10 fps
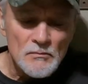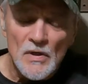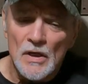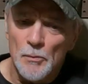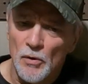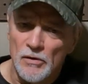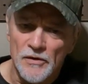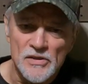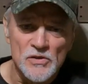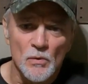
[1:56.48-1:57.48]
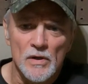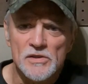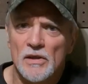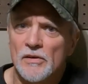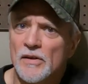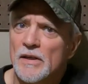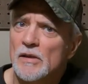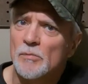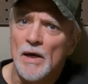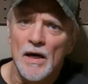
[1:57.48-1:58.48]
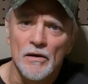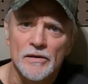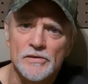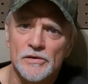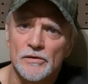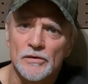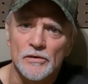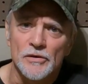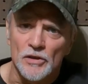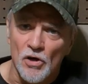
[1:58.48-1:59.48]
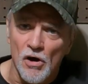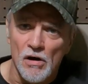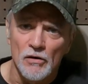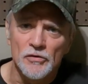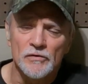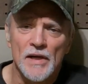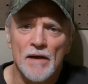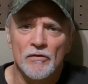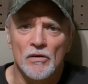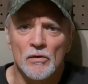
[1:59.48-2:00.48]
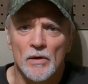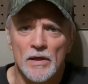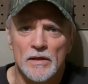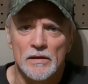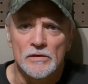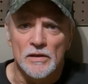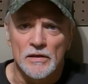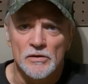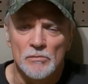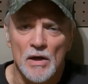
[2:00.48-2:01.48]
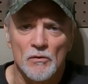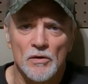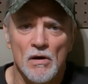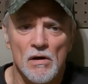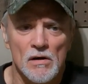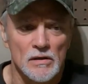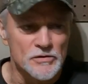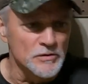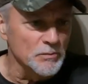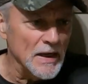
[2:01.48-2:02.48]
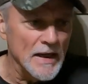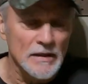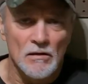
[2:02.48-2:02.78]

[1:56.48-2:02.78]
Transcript: couple other things you want to start thinking about is your calls, if you haven't already, checking your mouth calls, your pot